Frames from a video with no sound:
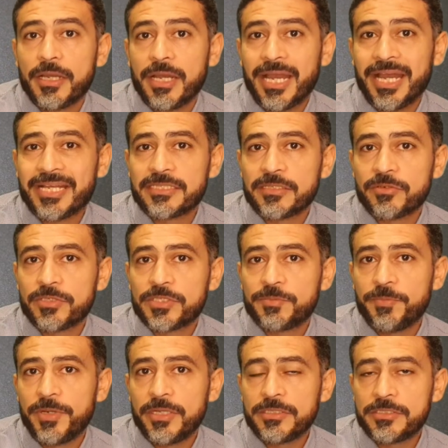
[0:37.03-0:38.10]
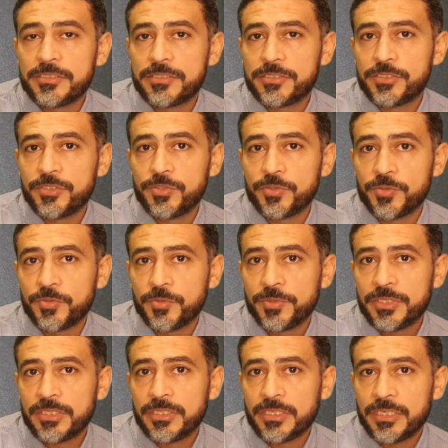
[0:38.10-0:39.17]
as a response to
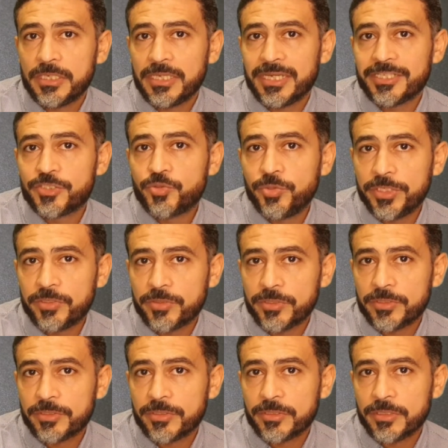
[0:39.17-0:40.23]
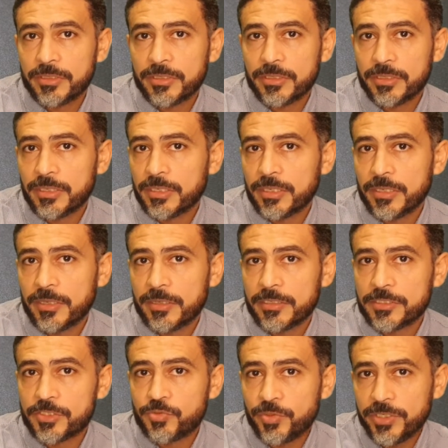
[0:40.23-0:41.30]
a trigger.
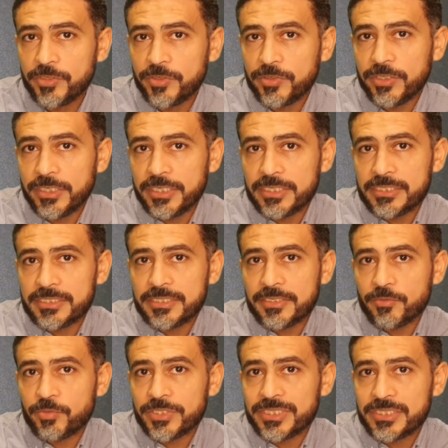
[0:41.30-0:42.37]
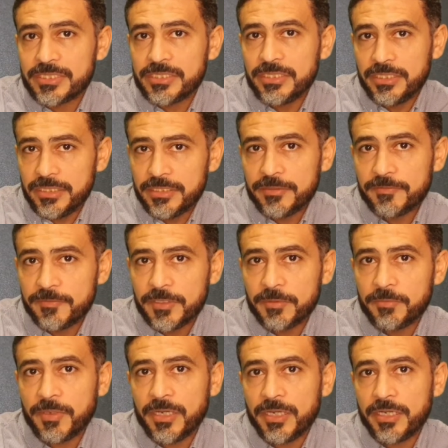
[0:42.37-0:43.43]
This trigger is
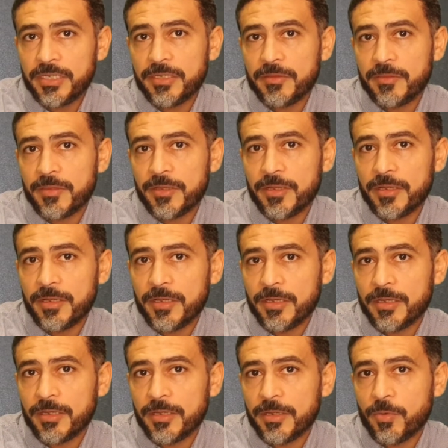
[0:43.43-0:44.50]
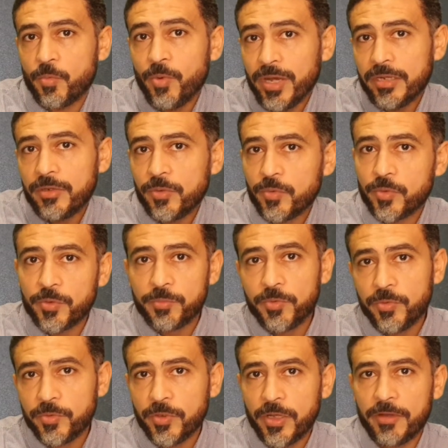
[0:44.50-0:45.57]
received by the one or
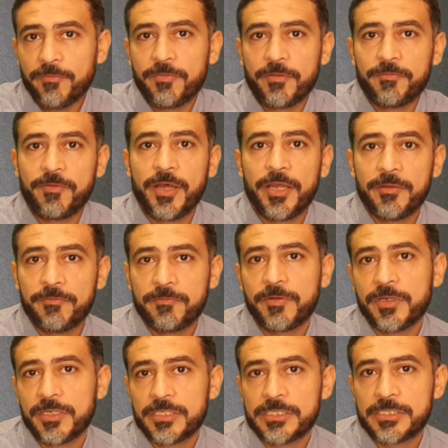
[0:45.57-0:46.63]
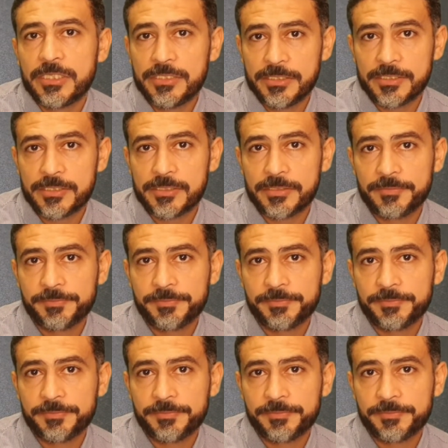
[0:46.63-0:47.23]
more of the five senses.